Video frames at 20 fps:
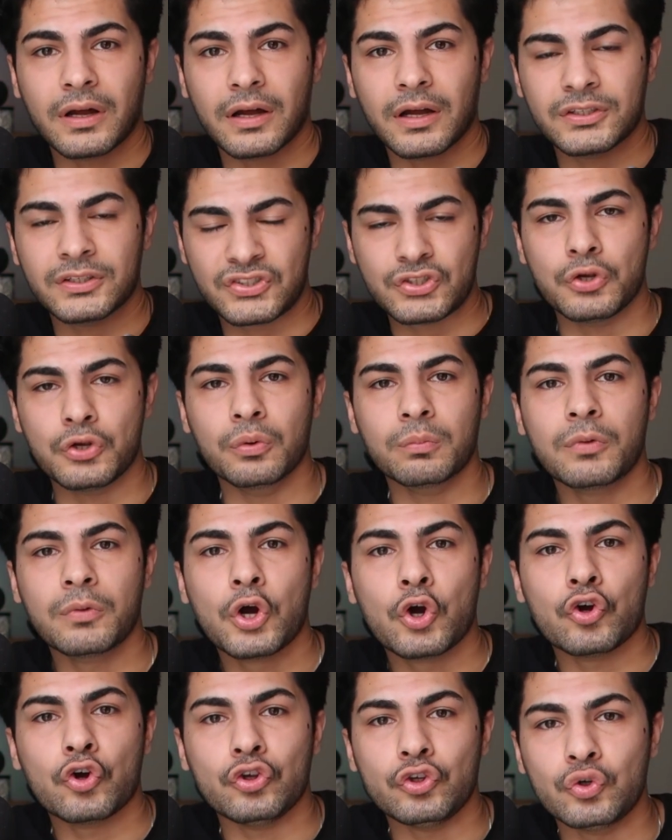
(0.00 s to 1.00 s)
assume
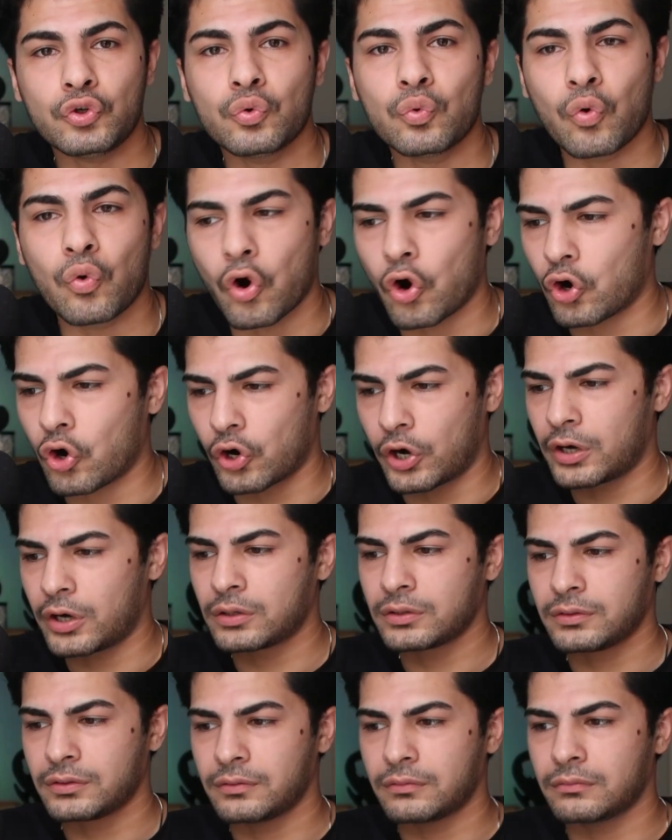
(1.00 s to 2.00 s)
you are